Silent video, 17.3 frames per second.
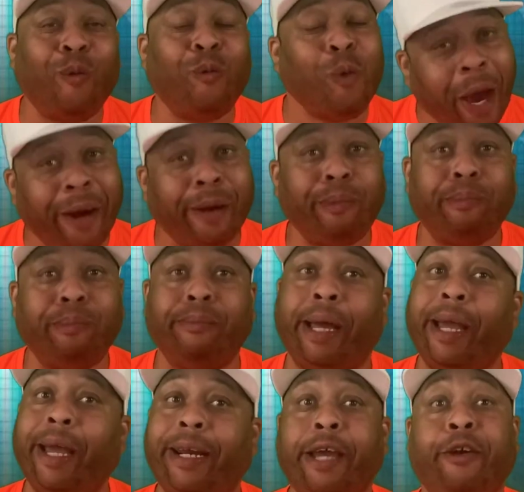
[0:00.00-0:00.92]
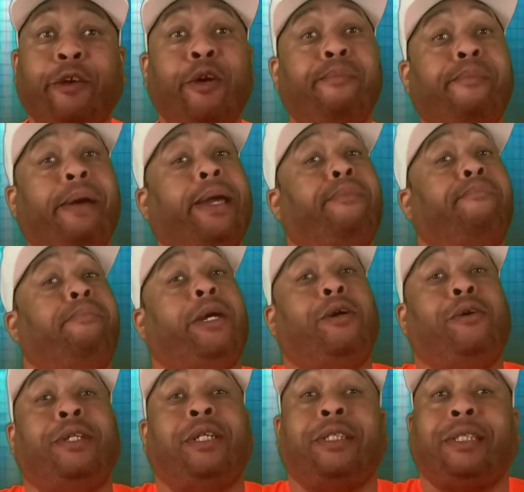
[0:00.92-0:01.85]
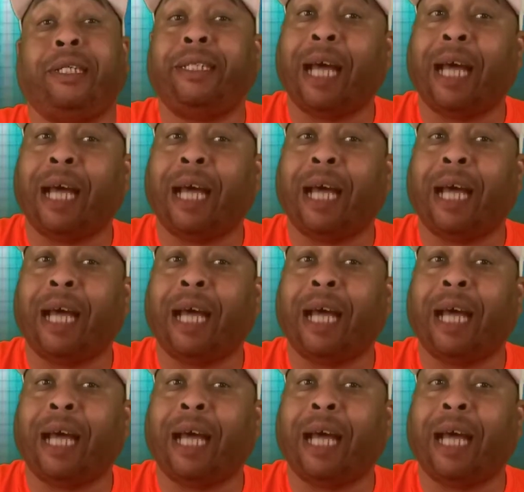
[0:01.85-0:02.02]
Man, they gonna make millions of